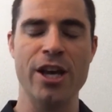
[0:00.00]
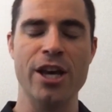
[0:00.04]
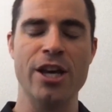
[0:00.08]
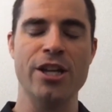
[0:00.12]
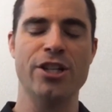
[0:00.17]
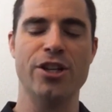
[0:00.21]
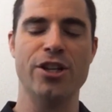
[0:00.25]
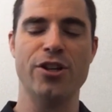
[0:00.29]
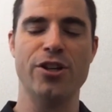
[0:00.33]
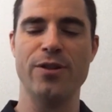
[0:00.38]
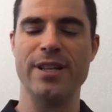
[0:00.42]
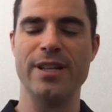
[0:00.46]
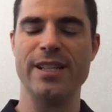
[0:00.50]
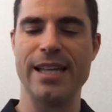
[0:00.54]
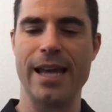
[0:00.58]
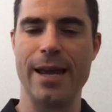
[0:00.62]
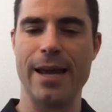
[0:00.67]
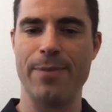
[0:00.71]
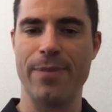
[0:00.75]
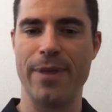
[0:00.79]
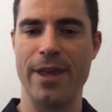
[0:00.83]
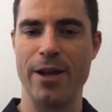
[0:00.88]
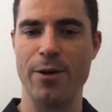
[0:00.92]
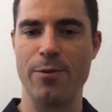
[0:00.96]
To do the
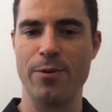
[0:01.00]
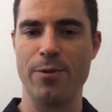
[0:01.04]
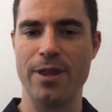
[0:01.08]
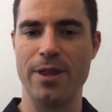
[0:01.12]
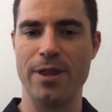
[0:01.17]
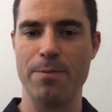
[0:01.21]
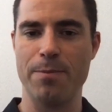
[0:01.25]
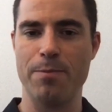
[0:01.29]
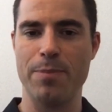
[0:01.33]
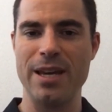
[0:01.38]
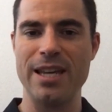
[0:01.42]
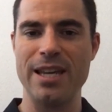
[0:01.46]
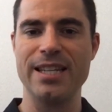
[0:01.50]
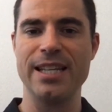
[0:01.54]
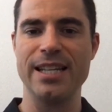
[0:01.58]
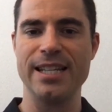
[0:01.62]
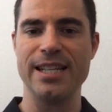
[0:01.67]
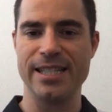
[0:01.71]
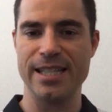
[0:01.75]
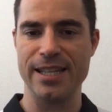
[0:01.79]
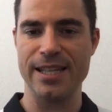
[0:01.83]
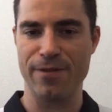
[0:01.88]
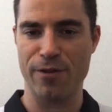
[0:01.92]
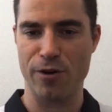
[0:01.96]
same thing with the
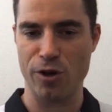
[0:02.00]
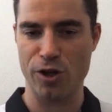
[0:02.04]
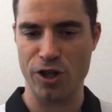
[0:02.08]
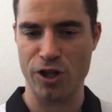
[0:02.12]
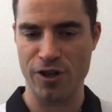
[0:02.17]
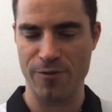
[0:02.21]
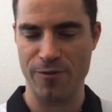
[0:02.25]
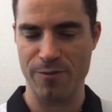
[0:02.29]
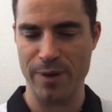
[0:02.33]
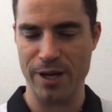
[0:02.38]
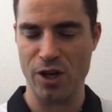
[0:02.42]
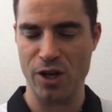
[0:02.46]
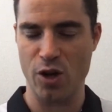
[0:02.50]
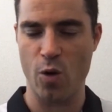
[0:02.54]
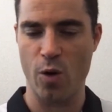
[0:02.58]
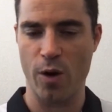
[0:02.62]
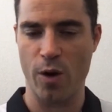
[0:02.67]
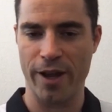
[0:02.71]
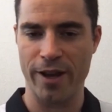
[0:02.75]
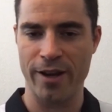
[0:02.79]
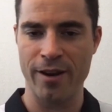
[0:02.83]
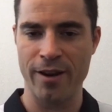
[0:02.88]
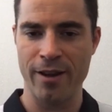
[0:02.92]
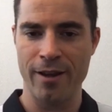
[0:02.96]
BTC version of
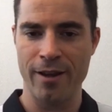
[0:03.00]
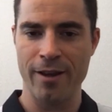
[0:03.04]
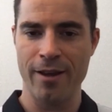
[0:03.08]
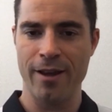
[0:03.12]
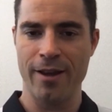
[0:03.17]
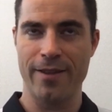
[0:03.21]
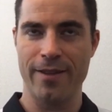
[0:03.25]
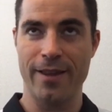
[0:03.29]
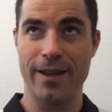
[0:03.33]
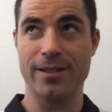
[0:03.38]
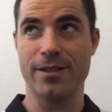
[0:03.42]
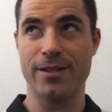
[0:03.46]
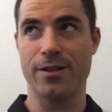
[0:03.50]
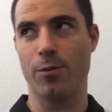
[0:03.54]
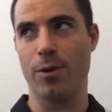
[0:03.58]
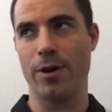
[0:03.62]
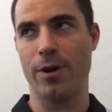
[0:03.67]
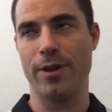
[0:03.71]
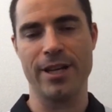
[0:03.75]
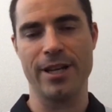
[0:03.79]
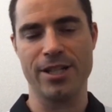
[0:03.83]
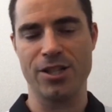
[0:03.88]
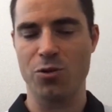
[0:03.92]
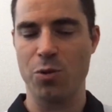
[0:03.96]
Bitcoin, it's the one
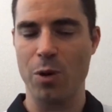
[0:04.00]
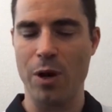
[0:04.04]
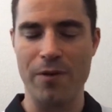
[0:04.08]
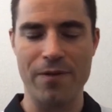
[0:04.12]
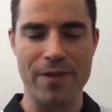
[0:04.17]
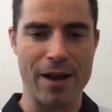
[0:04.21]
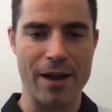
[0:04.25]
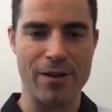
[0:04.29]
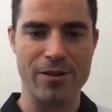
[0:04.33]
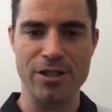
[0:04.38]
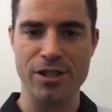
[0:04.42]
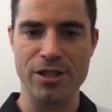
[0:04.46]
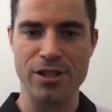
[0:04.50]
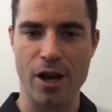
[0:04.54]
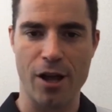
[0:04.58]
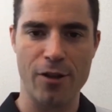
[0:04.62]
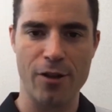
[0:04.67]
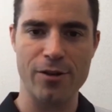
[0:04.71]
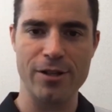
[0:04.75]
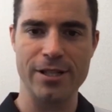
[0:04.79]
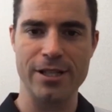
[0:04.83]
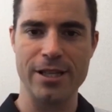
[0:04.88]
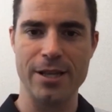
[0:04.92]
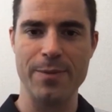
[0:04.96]
that's
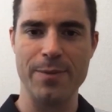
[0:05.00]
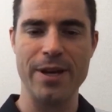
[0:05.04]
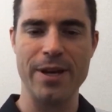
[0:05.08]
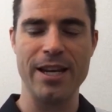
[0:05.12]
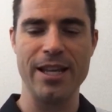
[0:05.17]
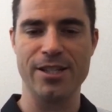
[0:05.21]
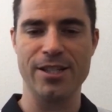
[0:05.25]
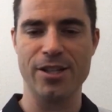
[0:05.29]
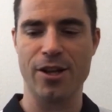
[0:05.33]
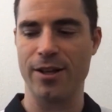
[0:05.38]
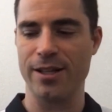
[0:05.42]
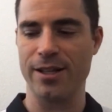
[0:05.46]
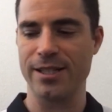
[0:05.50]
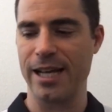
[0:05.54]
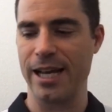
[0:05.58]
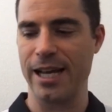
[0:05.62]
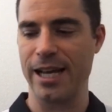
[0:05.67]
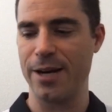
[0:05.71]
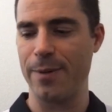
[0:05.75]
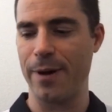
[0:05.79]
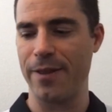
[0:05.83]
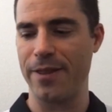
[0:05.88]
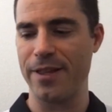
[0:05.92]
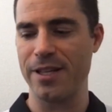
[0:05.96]
$12,000 and the media is all excited
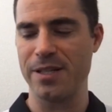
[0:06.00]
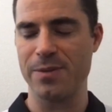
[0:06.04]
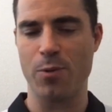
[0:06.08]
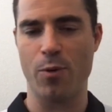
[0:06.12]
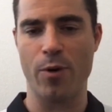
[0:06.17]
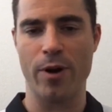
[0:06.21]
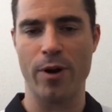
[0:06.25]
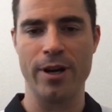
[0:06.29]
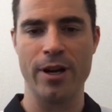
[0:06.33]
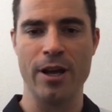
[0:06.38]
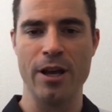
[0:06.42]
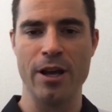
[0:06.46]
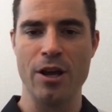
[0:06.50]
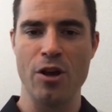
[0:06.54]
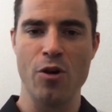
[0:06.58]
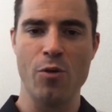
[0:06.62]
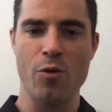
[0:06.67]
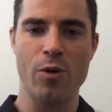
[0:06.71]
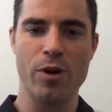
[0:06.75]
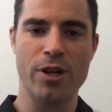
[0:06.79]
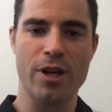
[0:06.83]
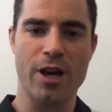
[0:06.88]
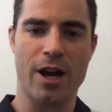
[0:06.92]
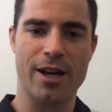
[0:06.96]
about this point,
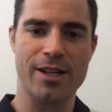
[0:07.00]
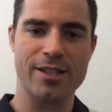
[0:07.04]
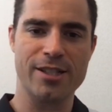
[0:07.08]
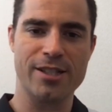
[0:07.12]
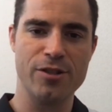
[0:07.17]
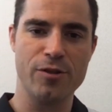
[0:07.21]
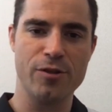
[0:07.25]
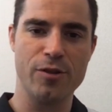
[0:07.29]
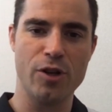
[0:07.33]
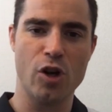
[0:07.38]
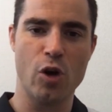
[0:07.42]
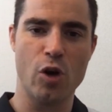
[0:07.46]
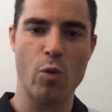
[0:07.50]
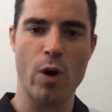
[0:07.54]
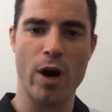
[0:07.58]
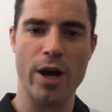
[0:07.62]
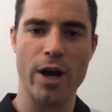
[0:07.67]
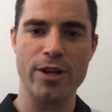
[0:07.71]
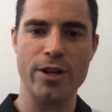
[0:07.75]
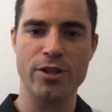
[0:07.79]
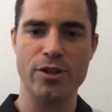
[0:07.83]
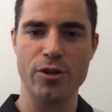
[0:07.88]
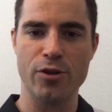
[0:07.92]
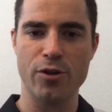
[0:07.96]
would cost you, $1,
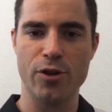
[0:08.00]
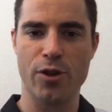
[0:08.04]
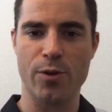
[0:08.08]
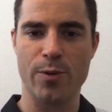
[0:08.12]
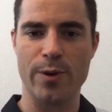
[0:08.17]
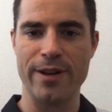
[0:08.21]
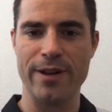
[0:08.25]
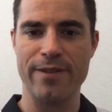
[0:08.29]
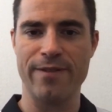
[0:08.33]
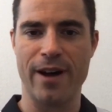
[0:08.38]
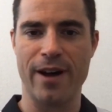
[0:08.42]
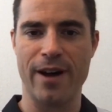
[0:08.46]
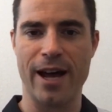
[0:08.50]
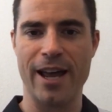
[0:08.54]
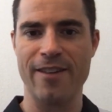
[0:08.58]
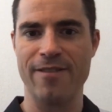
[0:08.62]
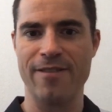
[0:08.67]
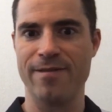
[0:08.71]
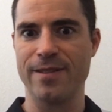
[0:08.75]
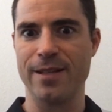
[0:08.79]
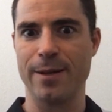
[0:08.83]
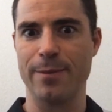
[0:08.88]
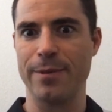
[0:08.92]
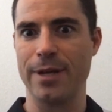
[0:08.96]
$2, $3, $5,
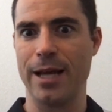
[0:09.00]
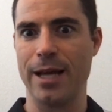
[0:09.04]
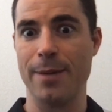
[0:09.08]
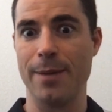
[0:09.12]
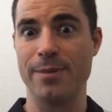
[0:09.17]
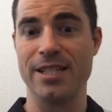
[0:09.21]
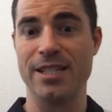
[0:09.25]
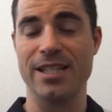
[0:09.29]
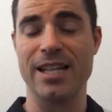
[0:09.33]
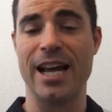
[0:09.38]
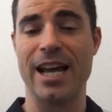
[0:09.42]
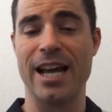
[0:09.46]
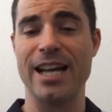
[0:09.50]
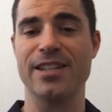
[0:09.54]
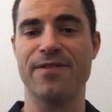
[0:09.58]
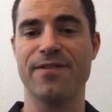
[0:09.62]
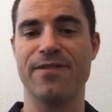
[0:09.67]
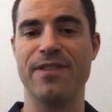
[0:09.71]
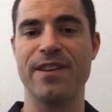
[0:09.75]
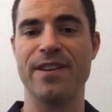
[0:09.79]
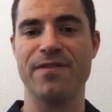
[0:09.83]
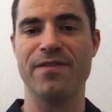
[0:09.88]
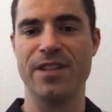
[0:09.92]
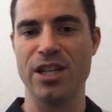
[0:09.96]
sometimes as high as
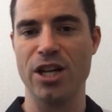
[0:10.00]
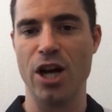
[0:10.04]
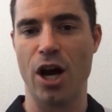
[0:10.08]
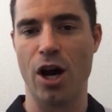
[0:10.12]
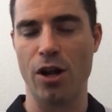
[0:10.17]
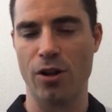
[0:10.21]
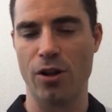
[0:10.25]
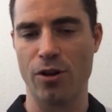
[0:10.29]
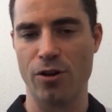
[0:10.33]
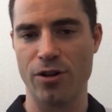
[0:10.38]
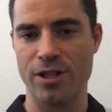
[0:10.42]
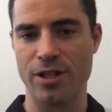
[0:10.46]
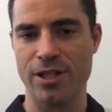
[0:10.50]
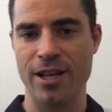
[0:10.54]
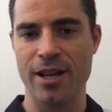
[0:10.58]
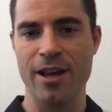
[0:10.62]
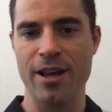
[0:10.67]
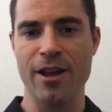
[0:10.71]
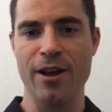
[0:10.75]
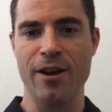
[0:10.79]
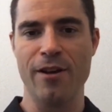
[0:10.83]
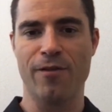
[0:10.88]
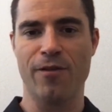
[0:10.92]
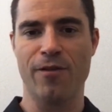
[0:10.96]
$50
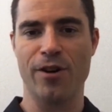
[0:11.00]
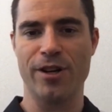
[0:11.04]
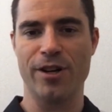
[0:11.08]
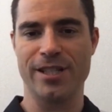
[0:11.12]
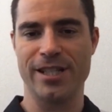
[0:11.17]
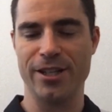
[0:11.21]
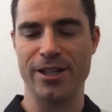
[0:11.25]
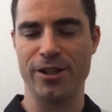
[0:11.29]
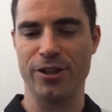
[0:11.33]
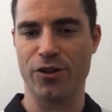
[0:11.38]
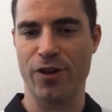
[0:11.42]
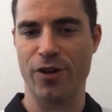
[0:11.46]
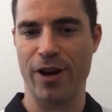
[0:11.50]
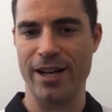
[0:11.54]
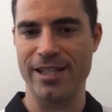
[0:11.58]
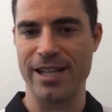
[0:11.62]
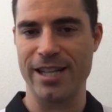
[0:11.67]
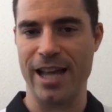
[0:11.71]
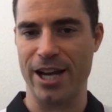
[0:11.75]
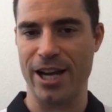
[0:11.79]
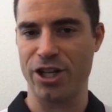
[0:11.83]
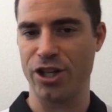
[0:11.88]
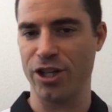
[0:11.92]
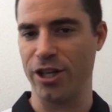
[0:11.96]
for a single
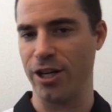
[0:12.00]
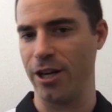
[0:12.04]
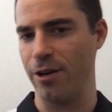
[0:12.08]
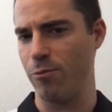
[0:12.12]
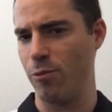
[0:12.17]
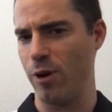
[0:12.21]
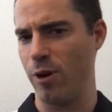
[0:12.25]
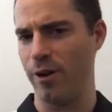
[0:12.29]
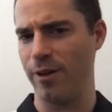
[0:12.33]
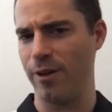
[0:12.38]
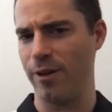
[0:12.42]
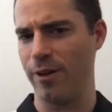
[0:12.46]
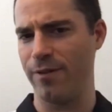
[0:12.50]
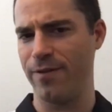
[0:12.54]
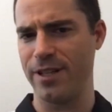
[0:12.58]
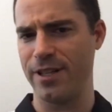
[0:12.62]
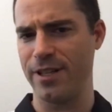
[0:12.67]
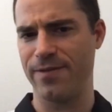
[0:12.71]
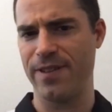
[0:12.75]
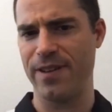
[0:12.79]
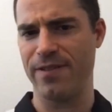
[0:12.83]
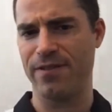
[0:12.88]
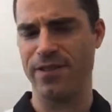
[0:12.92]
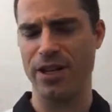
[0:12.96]
transaction. And well, if it's
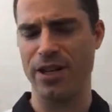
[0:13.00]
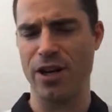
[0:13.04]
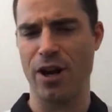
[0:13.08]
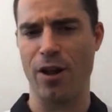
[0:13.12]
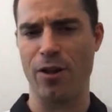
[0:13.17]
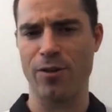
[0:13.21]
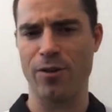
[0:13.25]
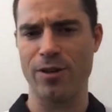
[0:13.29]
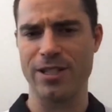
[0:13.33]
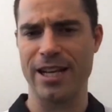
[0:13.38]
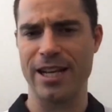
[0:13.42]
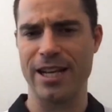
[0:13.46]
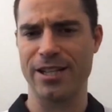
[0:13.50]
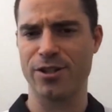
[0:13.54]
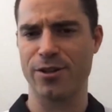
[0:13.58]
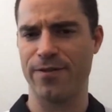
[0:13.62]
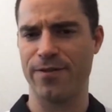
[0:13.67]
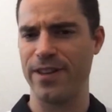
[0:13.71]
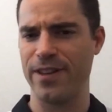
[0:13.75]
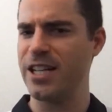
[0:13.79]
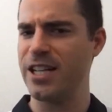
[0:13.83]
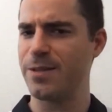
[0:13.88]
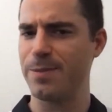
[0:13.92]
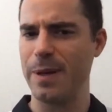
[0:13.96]
$50 in extra
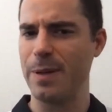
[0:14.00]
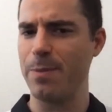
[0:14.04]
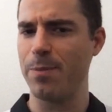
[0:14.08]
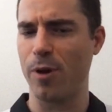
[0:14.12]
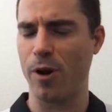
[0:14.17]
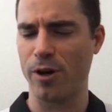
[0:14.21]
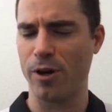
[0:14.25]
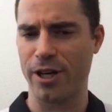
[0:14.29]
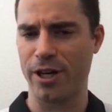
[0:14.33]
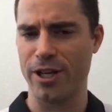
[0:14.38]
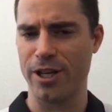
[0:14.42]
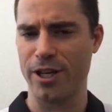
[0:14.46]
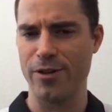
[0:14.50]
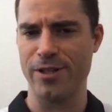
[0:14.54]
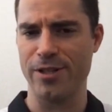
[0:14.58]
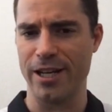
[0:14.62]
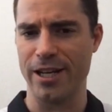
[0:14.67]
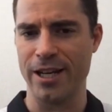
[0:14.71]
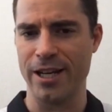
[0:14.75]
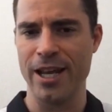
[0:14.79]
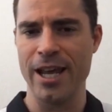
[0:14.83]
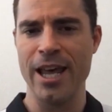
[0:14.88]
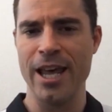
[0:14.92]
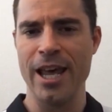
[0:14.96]
fees, people aren't going to use it.
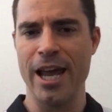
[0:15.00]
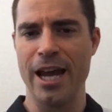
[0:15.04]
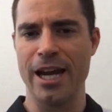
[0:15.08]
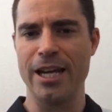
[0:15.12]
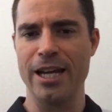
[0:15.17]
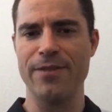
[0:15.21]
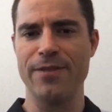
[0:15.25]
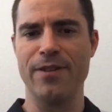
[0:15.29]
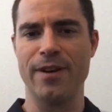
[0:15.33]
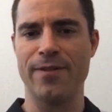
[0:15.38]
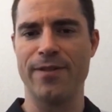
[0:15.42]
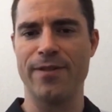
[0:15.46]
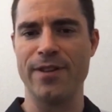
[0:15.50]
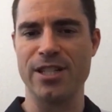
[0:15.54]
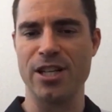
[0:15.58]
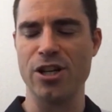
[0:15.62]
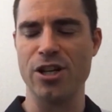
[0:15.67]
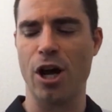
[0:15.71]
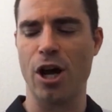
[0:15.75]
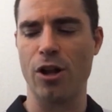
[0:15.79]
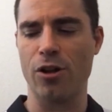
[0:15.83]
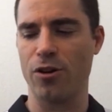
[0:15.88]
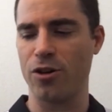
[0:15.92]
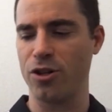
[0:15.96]
And even if it's $1
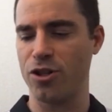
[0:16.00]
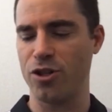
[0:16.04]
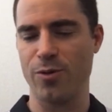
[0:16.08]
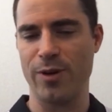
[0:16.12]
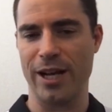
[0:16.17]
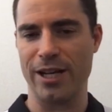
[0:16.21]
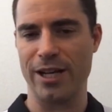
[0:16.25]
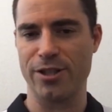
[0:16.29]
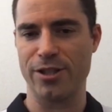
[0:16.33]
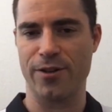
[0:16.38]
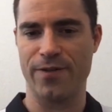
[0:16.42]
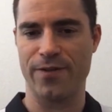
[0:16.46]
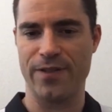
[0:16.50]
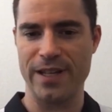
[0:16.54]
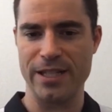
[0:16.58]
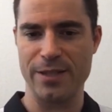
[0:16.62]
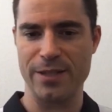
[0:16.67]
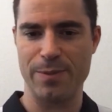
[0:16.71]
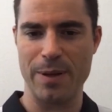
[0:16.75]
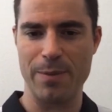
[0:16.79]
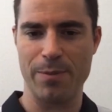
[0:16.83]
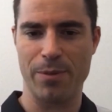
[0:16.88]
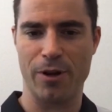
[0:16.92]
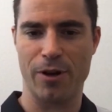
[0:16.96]
or $2 in extra fees,
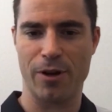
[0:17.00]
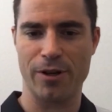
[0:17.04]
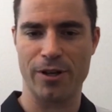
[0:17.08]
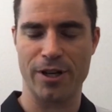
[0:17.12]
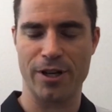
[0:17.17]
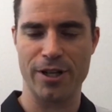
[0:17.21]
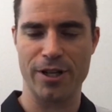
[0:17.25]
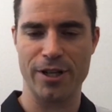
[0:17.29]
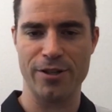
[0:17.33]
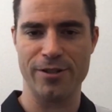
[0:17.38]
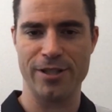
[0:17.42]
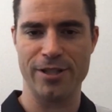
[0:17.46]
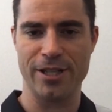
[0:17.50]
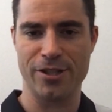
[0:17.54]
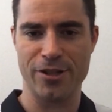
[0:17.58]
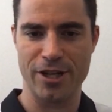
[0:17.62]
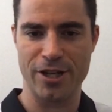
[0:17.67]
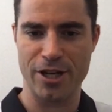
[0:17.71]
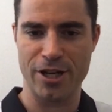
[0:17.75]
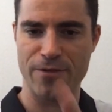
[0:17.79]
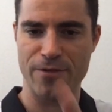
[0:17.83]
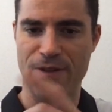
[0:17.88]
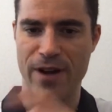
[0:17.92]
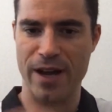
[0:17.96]
people aren't going to use it. So did
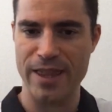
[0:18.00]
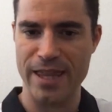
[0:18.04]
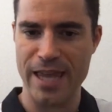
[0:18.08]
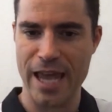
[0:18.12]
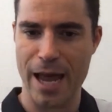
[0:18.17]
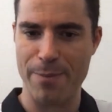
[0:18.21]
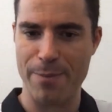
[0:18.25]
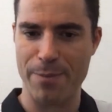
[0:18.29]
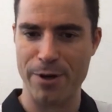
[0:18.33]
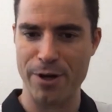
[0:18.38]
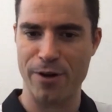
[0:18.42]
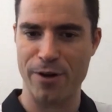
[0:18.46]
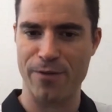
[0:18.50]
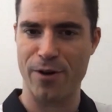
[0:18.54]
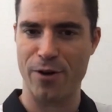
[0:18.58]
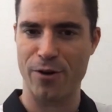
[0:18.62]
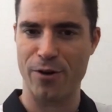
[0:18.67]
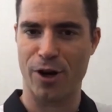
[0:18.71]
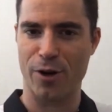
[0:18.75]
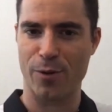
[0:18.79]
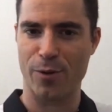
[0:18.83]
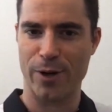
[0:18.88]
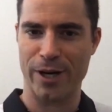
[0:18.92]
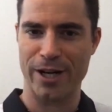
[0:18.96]
you find the app on your phone
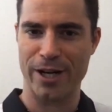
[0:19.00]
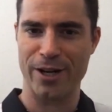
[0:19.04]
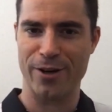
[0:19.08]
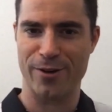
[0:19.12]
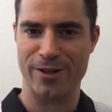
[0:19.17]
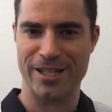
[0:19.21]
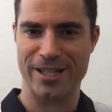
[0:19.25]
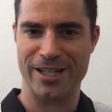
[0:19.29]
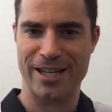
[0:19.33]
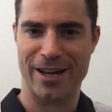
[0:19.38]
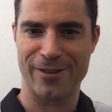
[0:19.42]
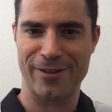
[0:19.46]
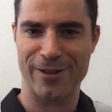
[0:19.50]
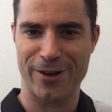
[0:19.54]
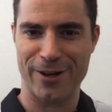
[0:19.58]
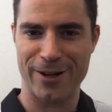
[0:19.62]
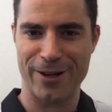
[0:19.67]
already? Or is it downloaded?